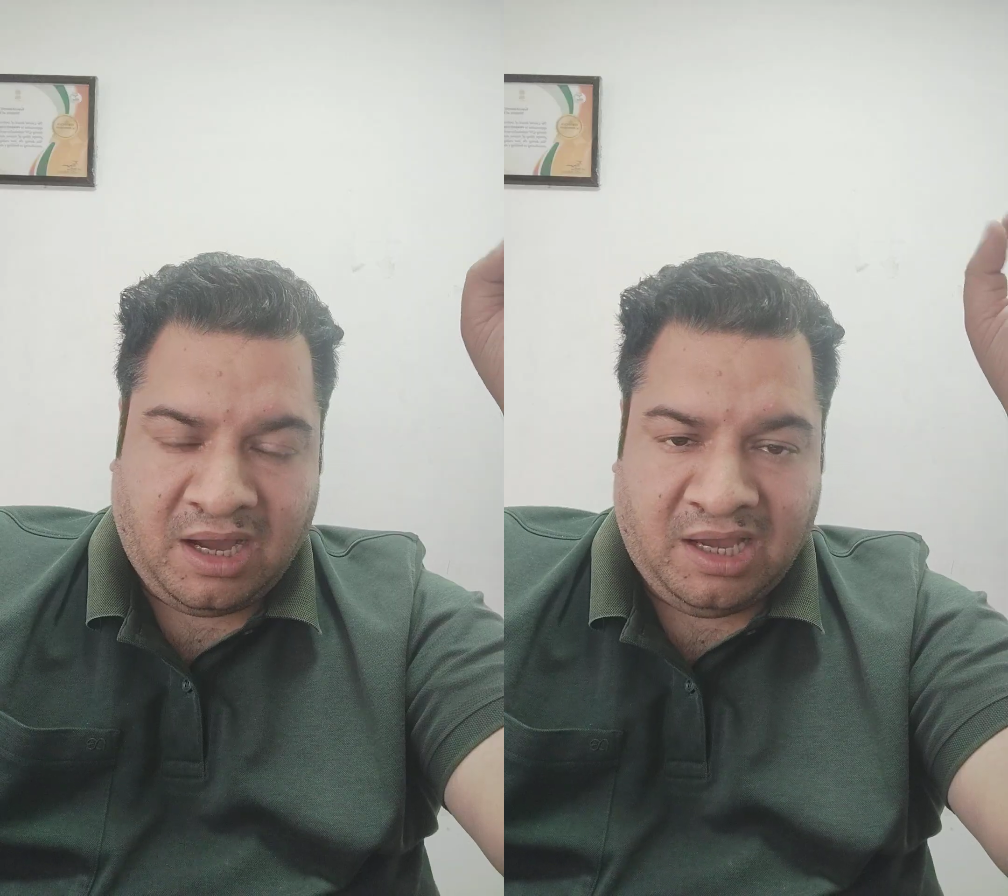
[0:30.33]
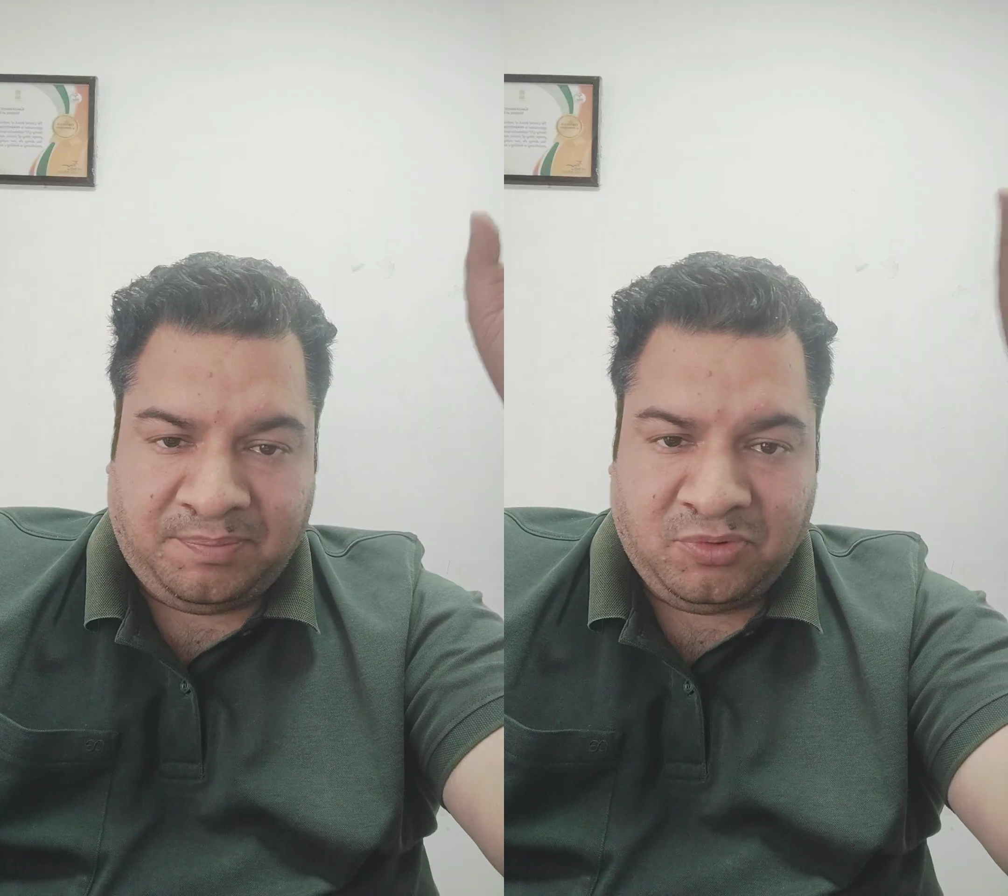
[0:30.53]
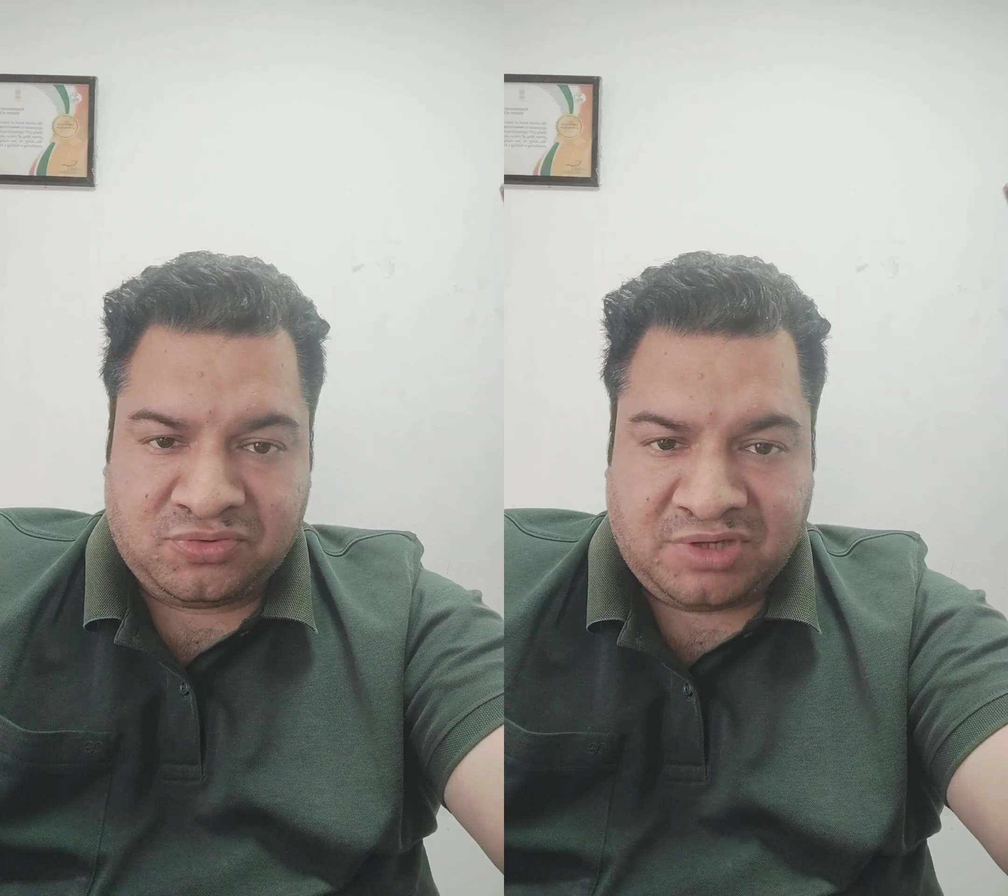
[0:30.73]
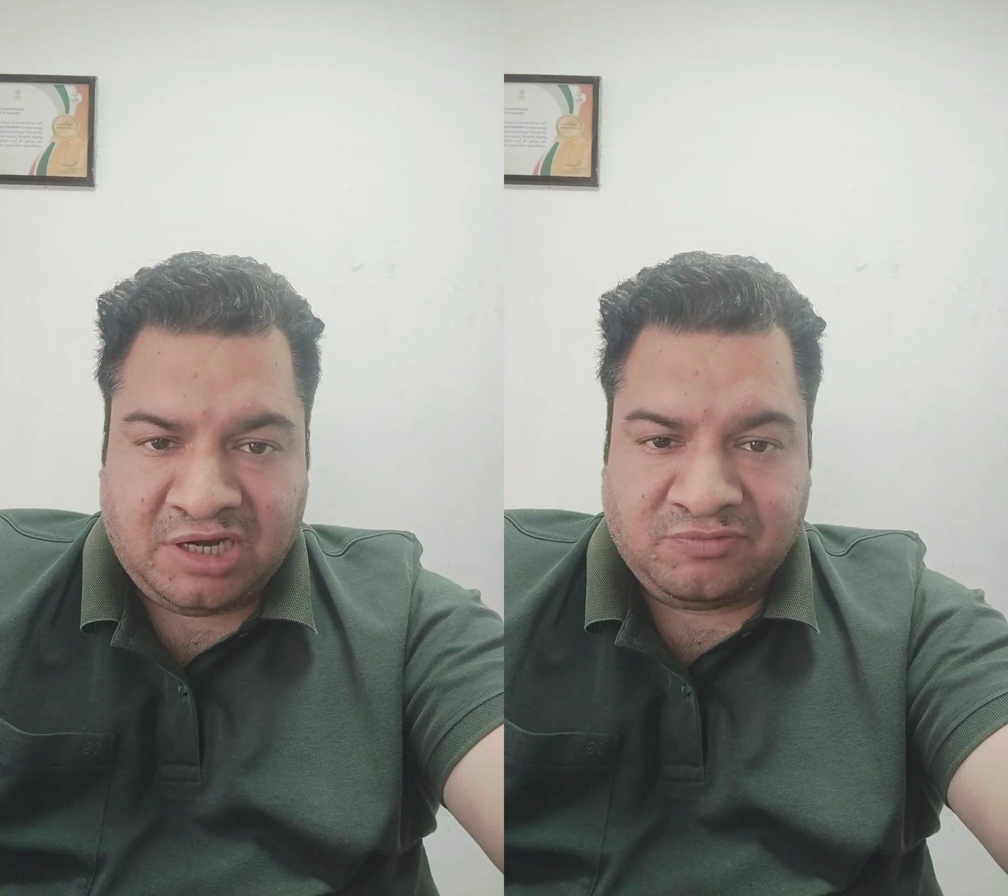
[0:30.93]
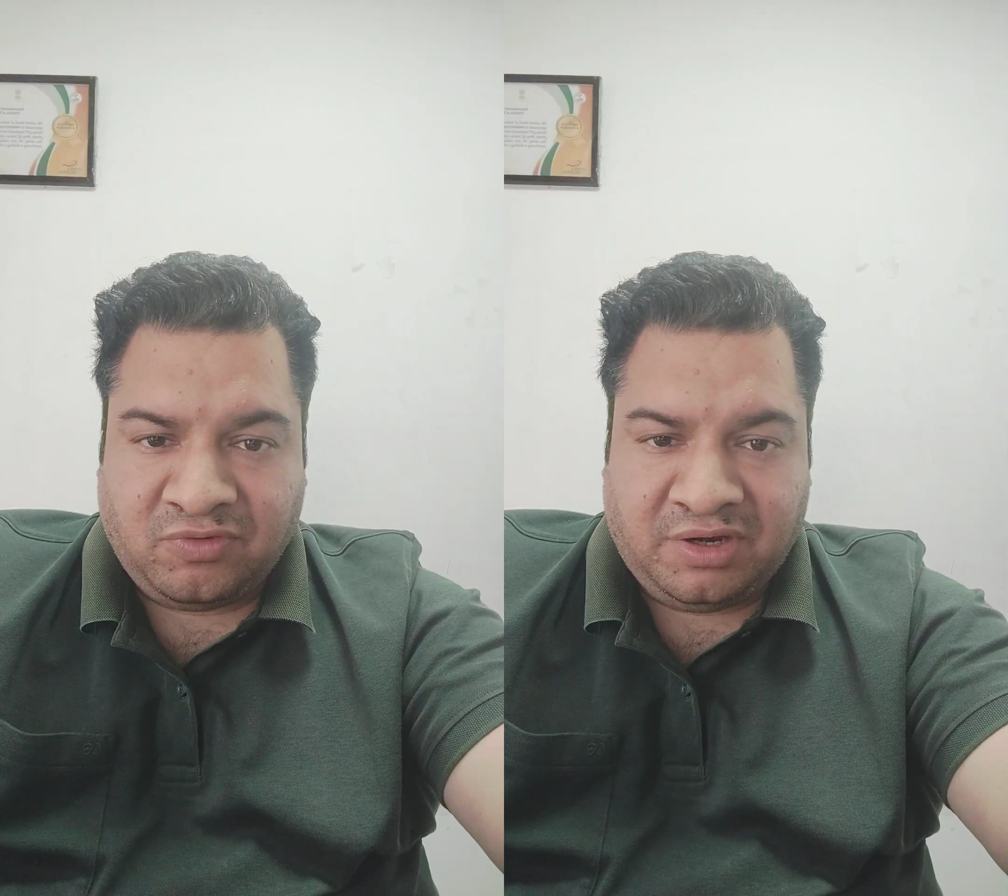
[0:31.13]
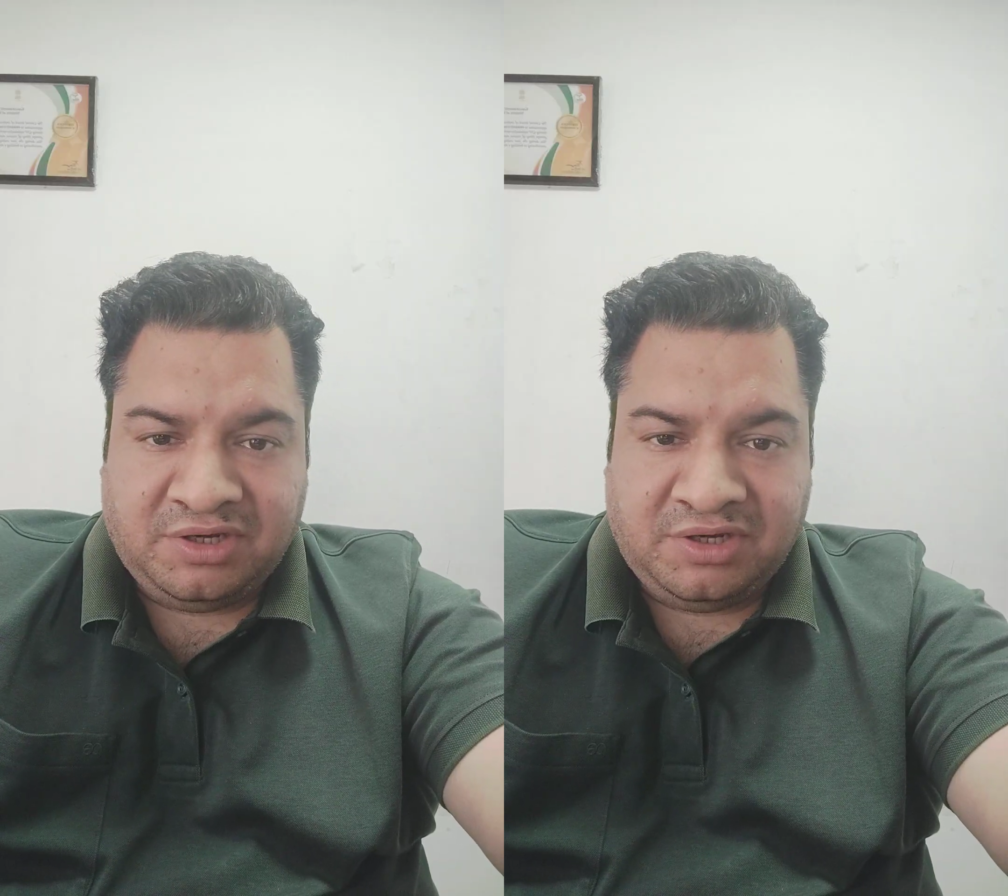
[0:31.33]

IPO stands for